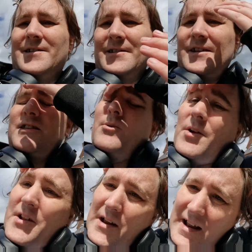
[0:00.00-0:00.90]
At least the
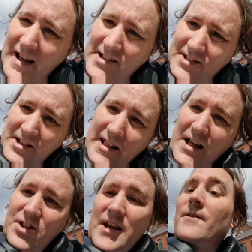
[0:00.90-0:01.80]
one down at Eckersley will
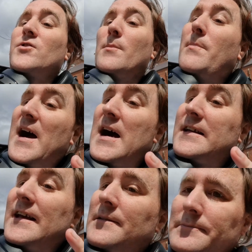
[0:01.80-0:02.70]
actually have some
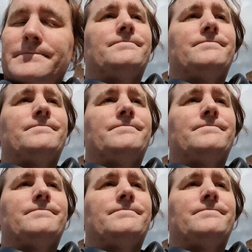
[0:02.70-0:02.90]
parking,